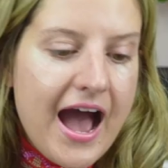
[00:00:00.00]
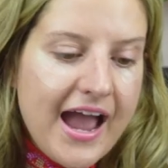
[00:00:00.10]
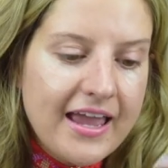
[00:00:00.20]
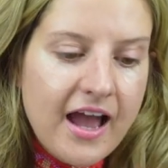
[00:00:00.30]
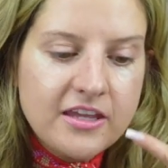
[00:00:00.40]

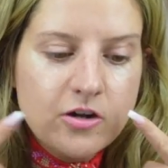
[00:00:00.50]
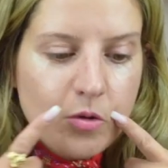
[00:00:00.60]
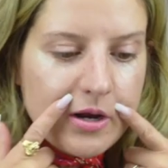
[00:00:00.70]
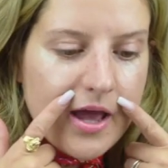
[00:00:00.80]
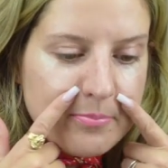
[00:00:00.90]
I, you know
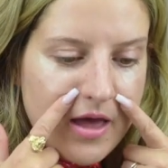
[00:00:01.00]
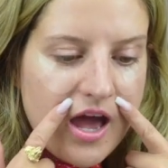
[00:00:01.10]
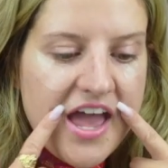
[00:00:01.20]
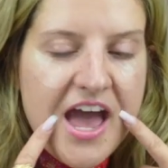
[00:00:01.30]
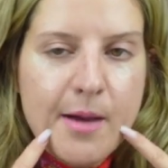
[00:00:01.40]
what, I'm
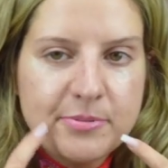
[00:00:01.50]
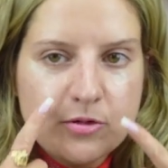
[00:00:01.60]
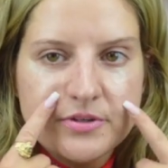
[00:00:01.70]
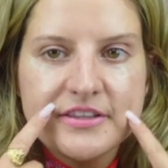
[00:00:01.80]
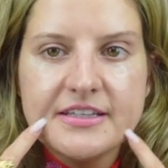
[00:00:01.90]
not
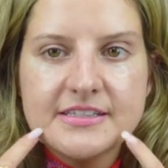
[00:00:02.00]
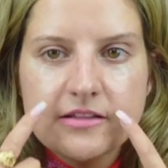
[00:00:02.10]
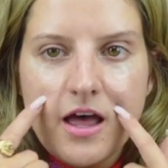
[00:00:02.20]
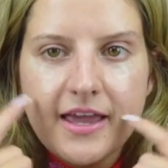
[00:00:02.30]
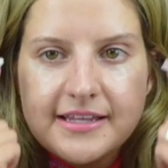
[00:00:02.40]
happy with these
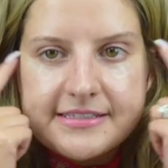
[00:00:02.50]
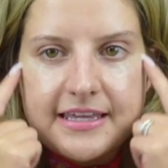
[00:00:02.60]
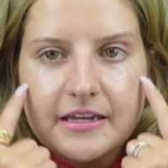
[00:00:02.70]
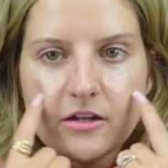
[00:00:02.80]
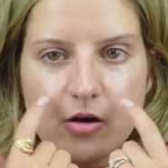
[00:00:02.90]
lines,
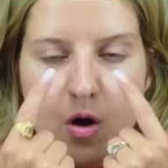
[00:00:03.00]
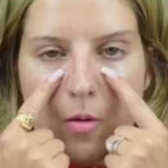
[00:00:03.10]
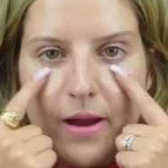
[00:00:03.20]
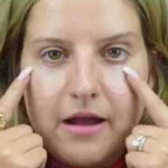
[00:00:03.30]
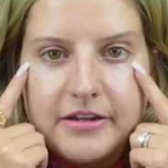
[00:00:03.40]
and you know,
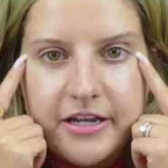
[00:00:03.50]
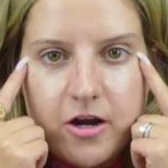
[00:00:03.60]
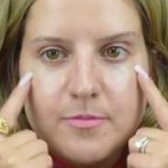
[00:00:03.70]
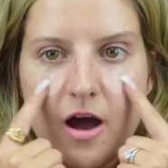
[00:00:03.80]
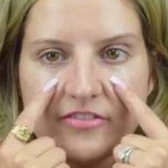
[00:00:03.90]
around
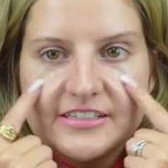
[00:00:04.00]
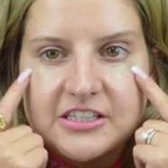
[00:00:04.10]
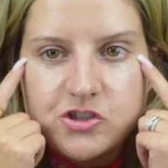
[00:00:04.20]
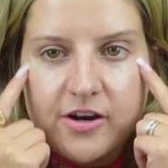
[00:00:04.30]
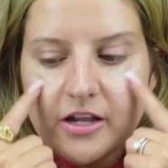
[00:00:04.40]
here, I'm
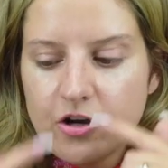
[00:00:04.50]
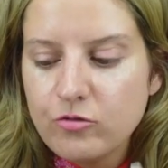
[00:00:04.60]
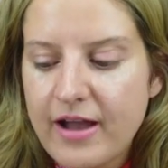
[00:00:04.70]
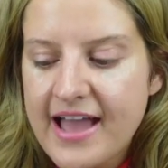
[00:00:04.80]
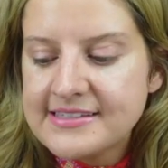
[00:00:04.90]
obviously trying to
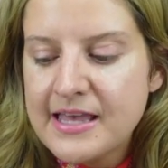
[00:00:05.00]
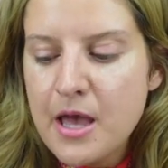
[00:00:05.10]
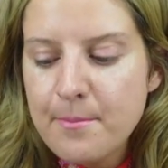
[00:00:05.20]
correct,